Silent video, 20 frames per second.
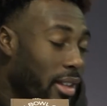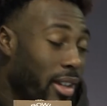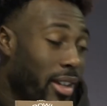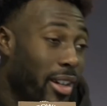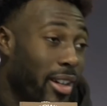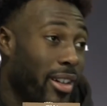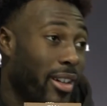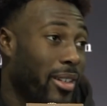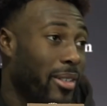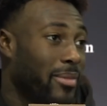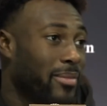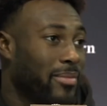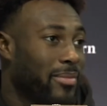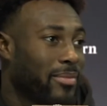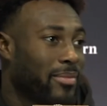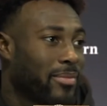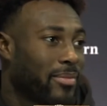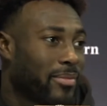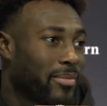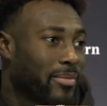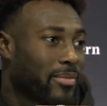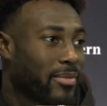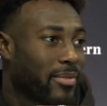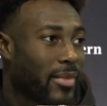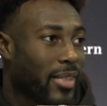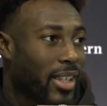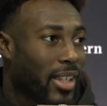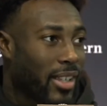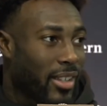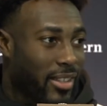
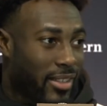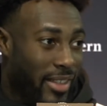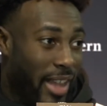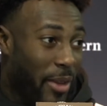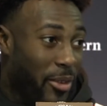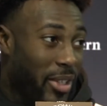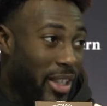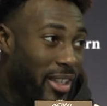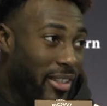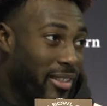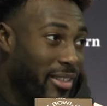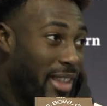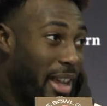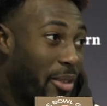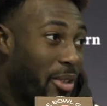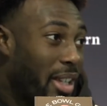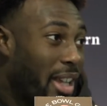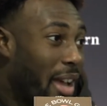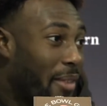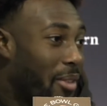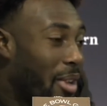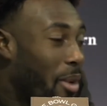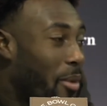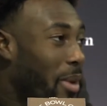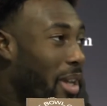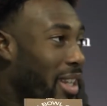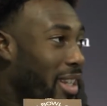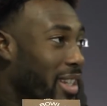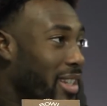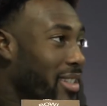Yeah, they really have no
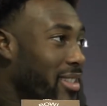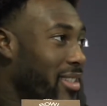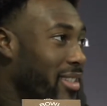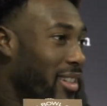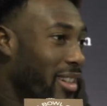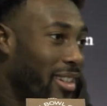weakness.